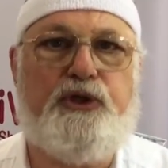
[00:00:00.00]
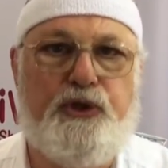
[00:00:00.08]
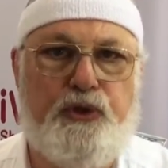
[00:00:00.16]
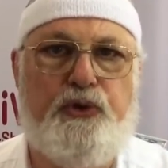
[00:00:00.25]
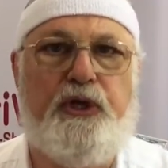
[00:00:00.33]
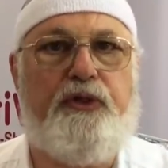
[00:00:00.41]

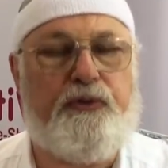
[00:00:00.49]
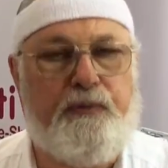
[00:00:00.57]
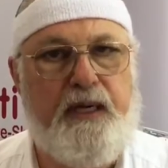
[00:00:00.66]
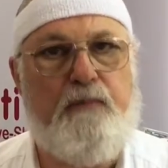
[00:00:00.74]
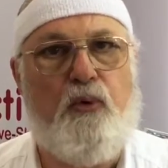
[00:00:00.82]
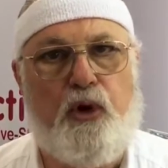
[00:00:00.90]
2 to
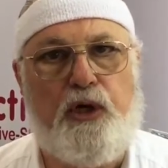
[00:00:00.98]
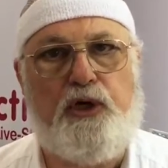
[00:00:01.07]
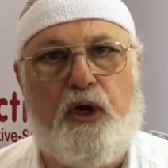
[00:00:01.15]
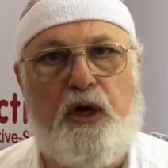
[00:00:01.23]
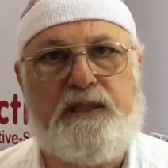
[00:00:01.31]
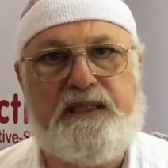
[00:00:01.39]
3 more
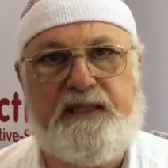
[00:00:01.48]
dogs a